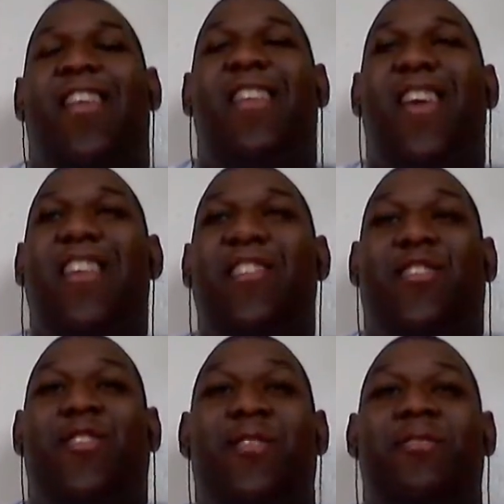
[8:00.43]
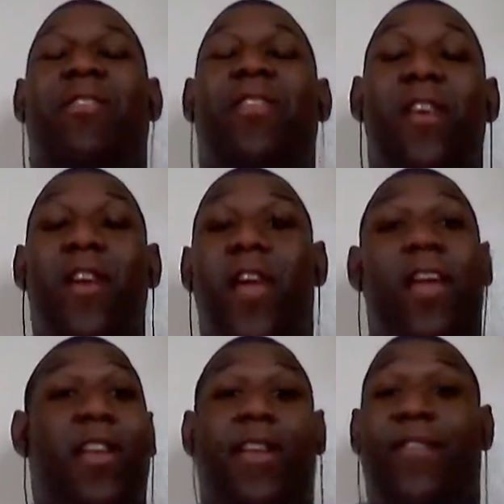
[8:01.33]
That is true.
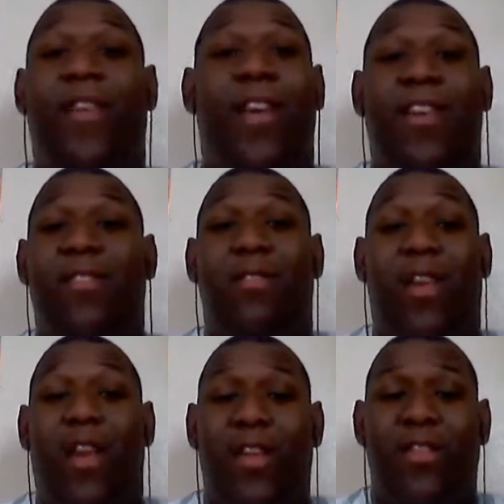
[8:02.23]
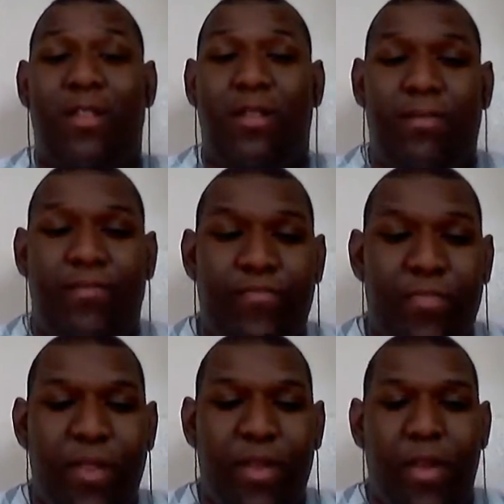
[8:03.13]
He definitely has no class, you know.
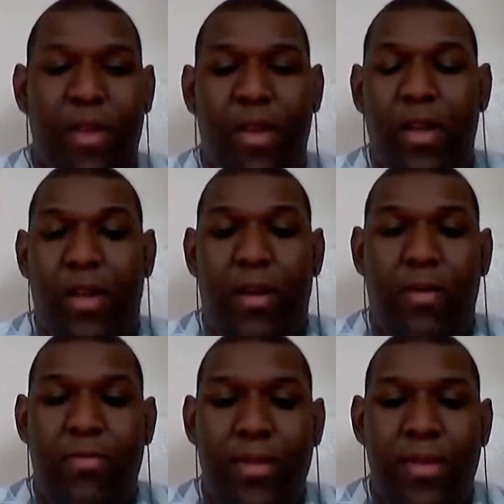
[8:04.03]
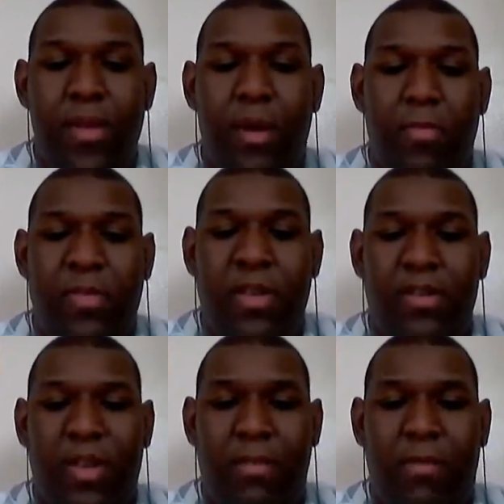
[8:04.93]
No. But
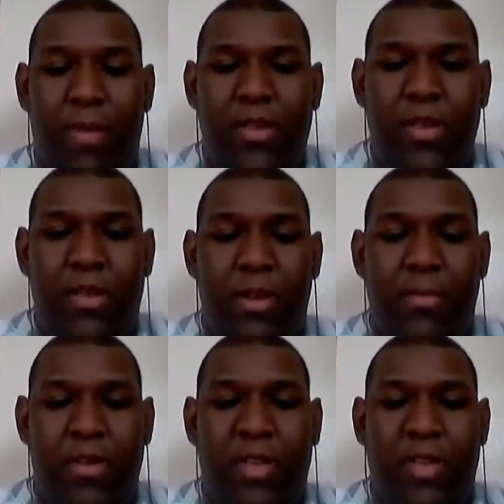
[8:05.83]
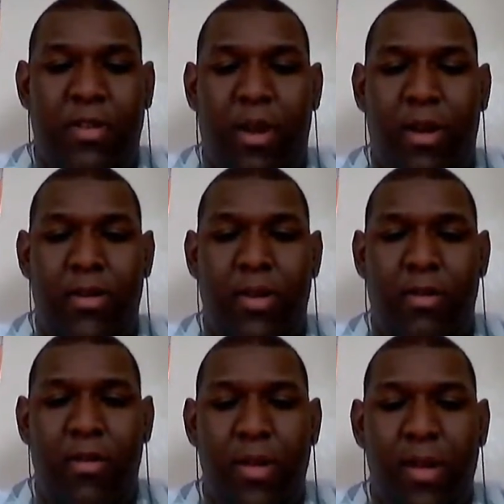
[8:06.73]
Zeno-sama wants the tournament to start, you know.